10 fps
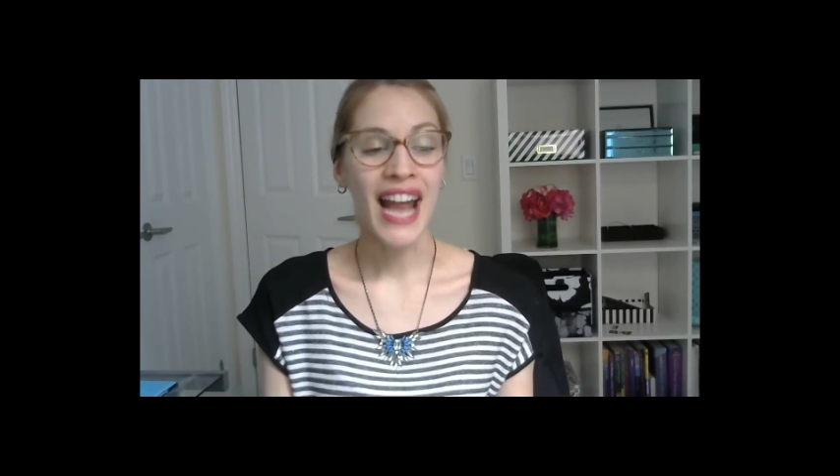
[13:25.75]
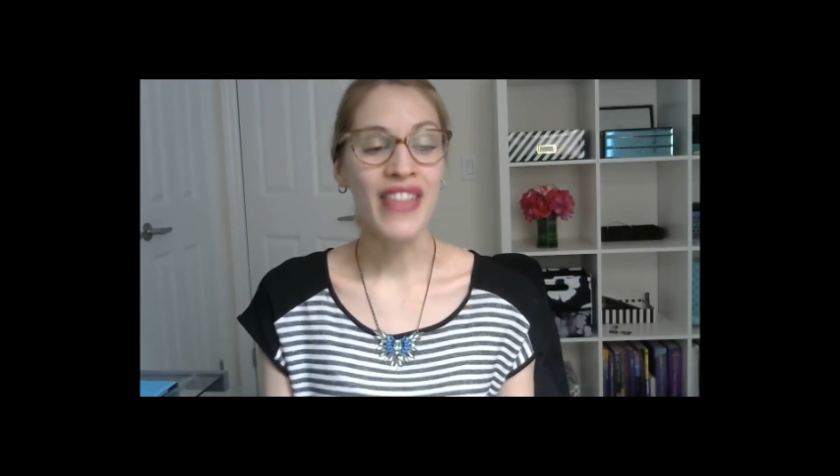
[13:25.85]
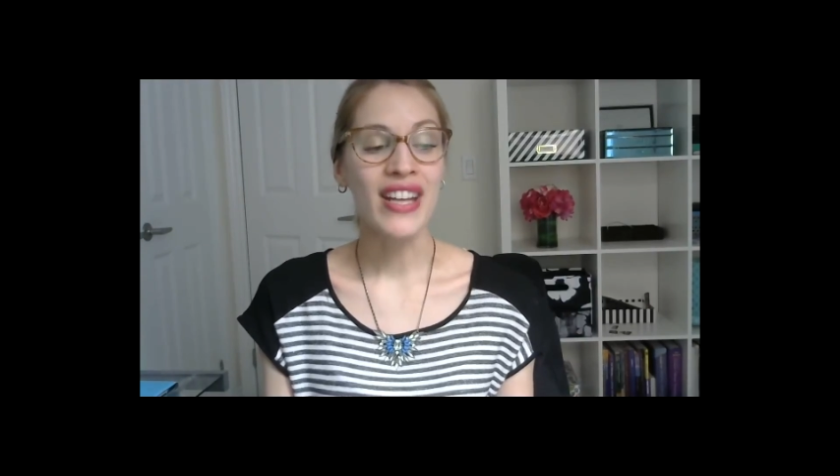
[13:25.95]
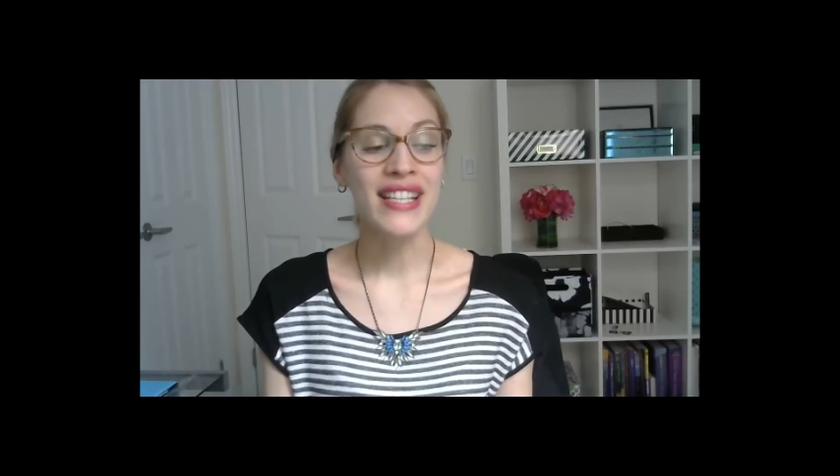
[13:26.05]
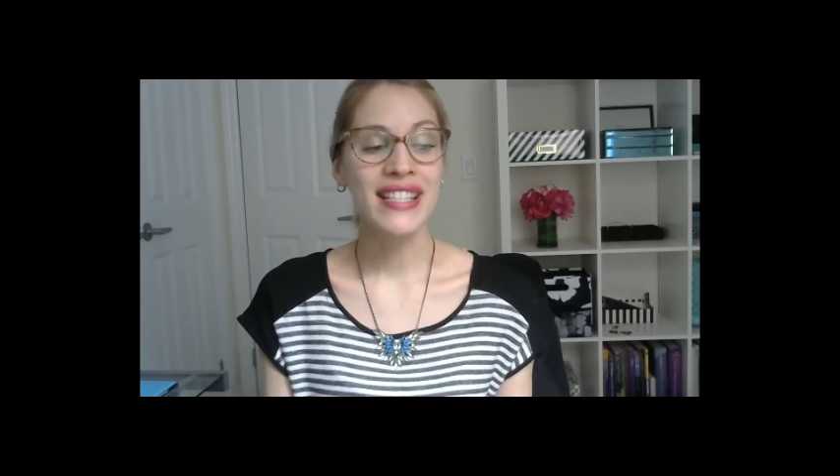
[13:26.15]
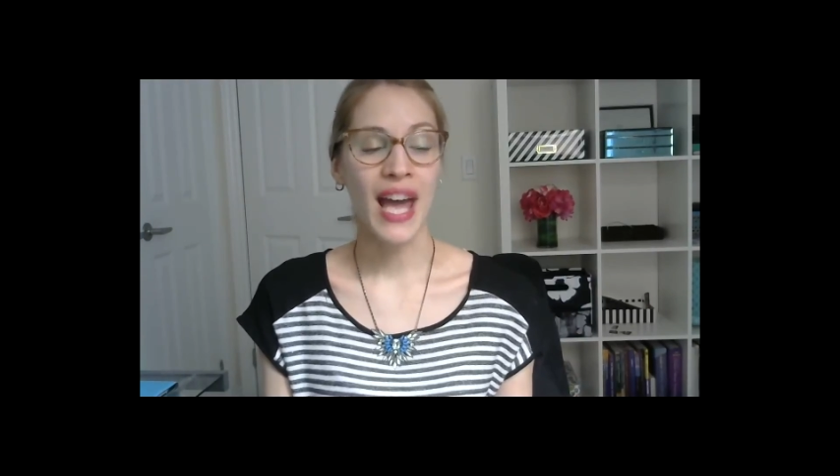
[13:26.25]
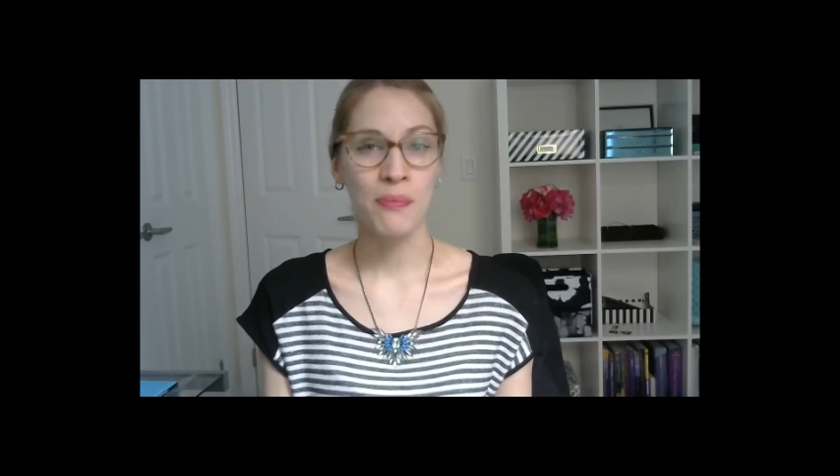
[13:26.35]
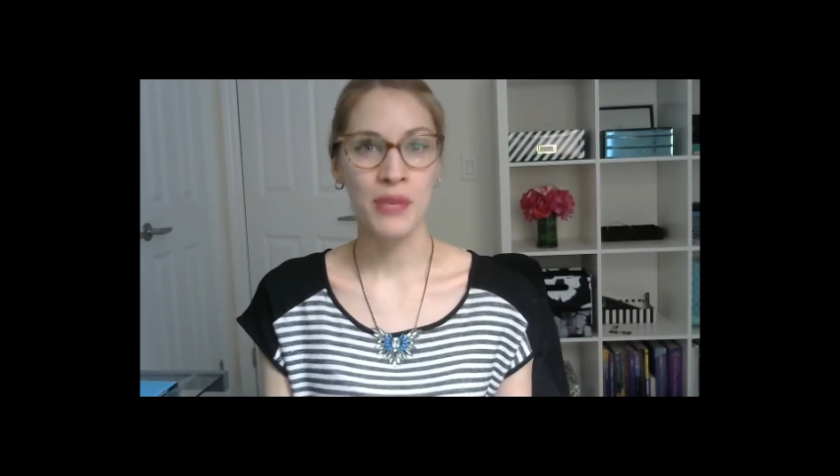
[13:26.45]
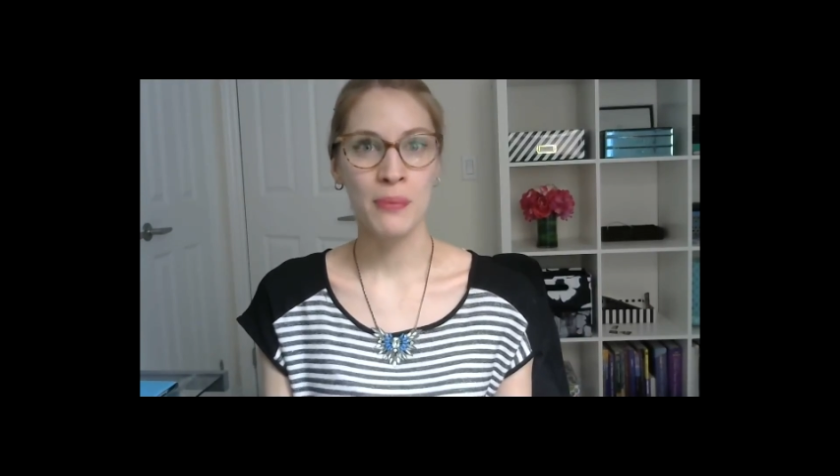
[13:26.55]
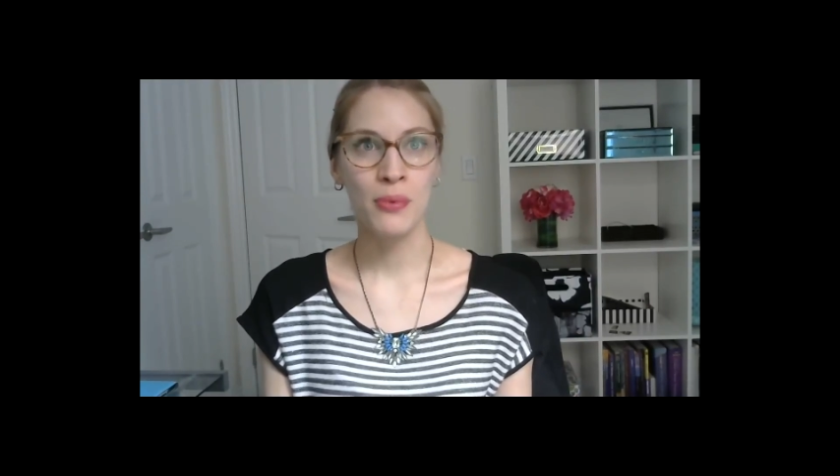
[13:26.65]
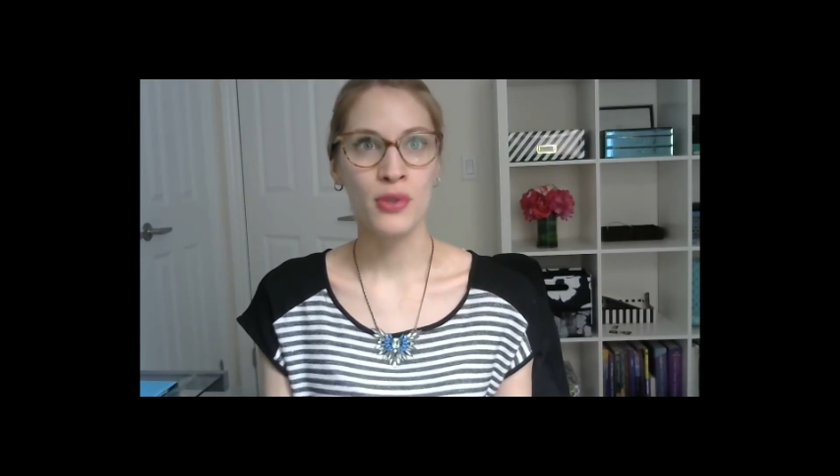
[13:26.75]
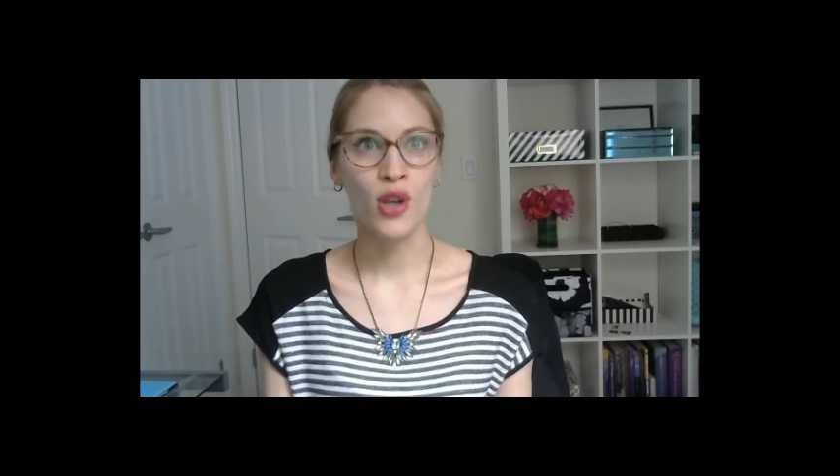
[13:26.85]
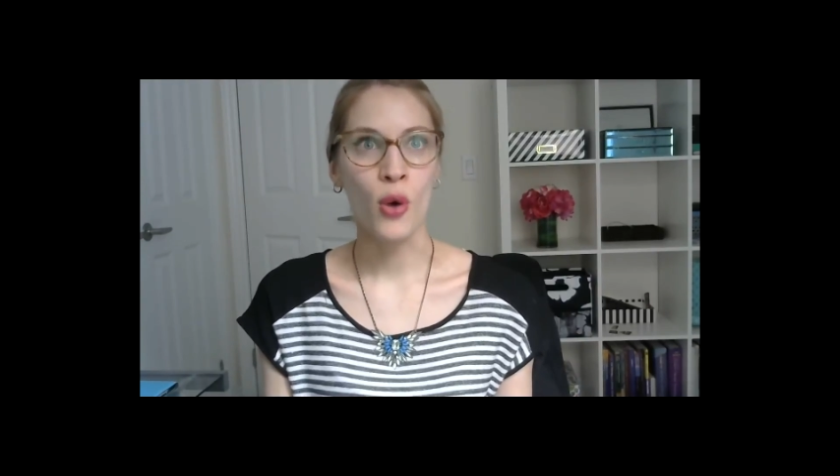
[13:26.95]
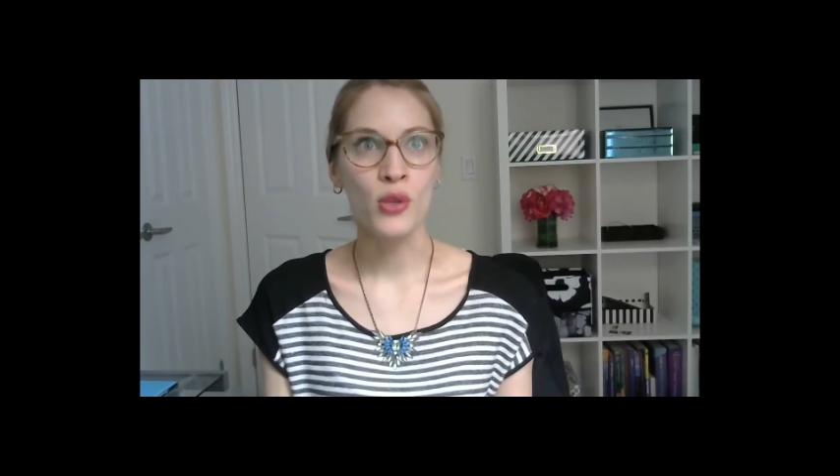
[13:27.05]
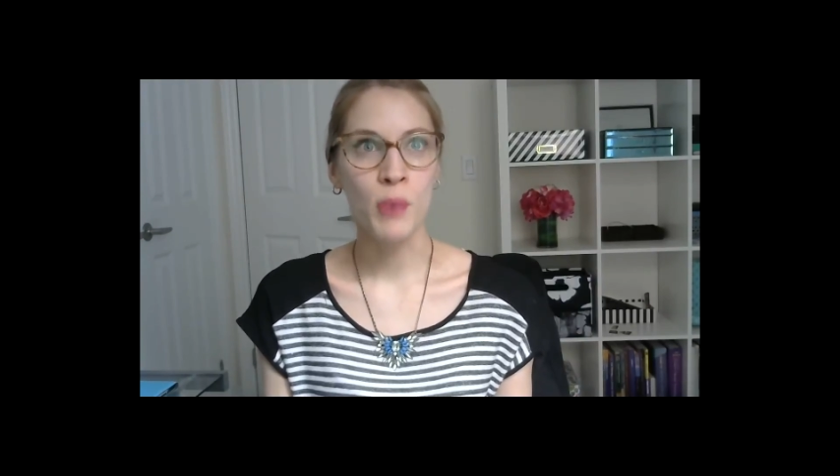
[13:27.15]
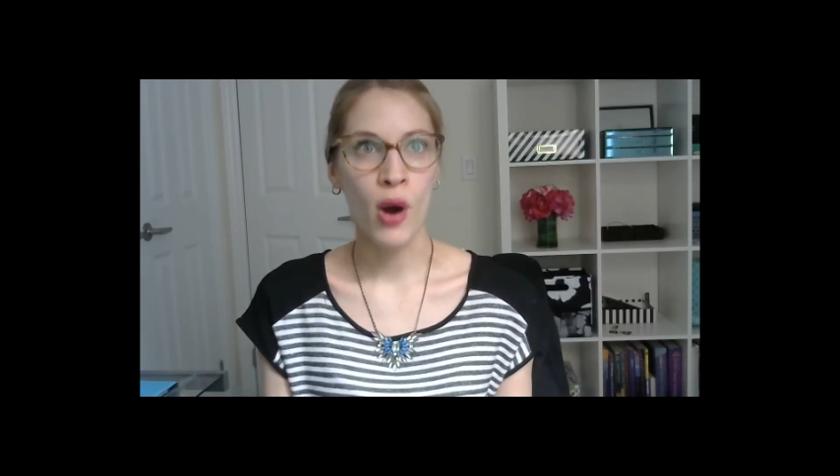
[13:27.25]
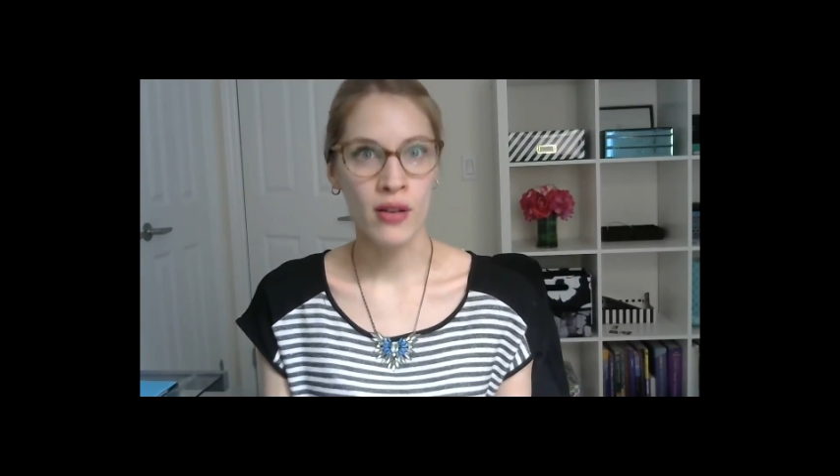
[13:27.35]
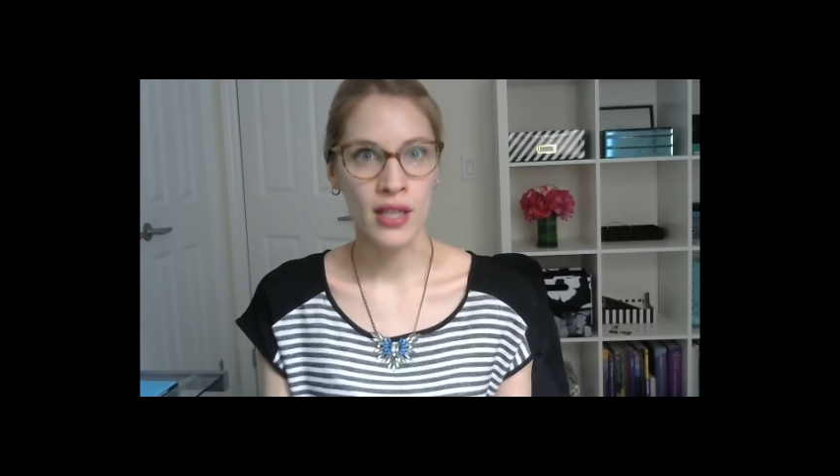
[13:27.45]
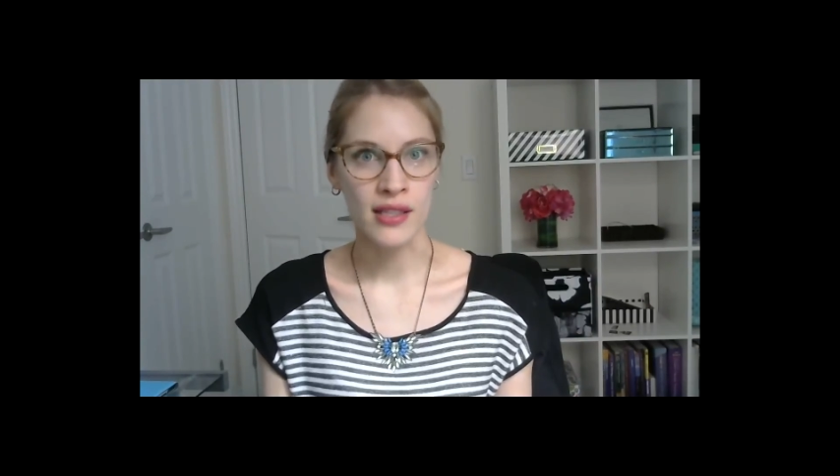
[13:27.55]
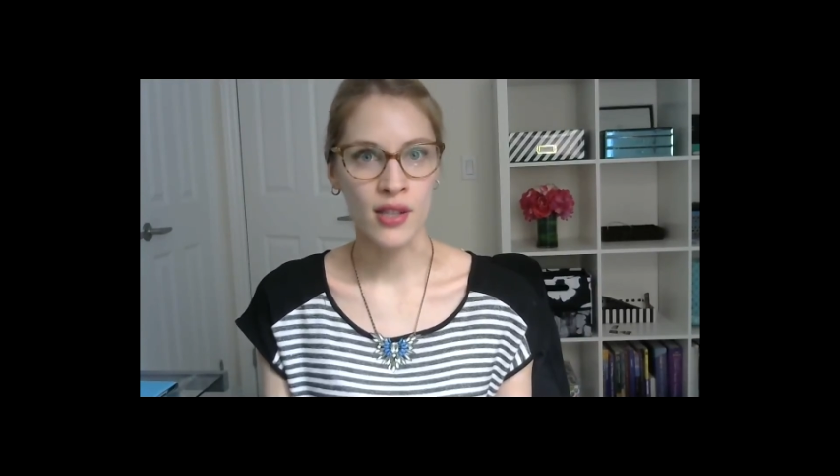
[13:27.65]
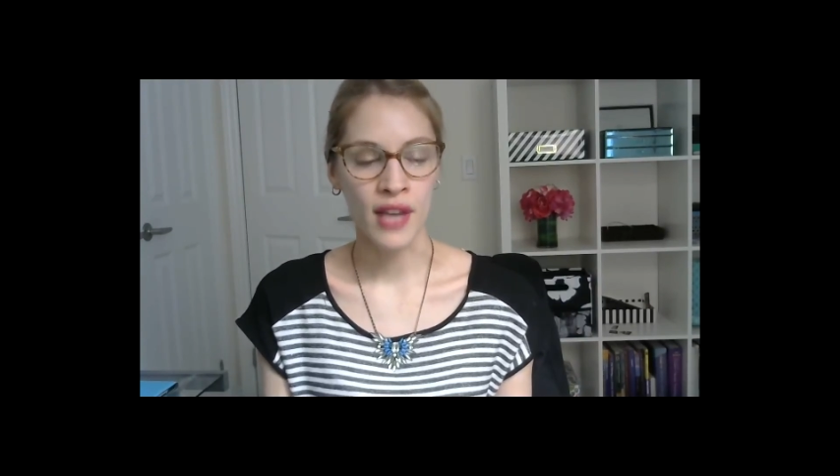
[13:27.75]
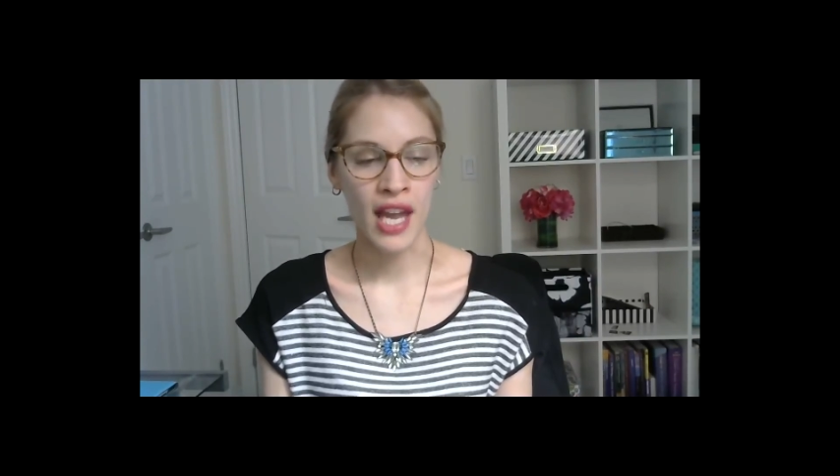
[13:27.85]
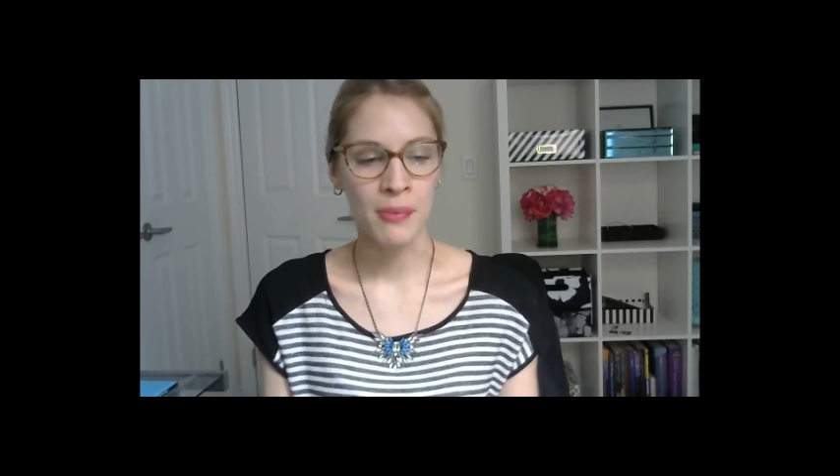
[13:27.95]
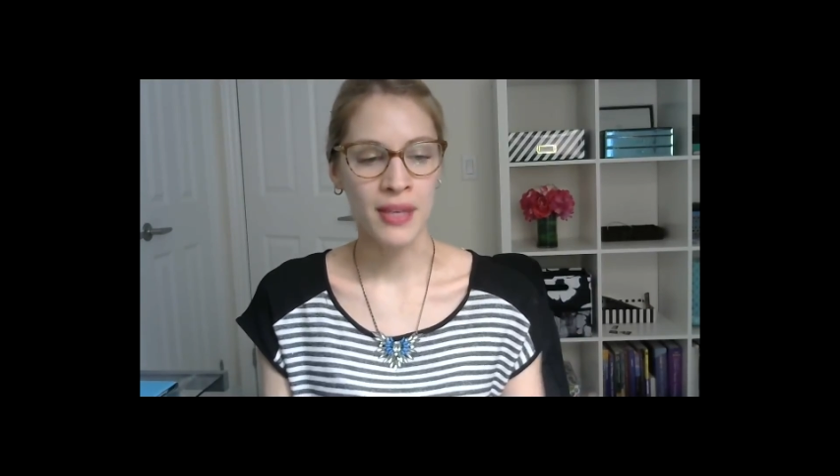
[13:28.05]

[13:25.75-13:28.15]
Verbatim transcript: And then get people to host parties, okay?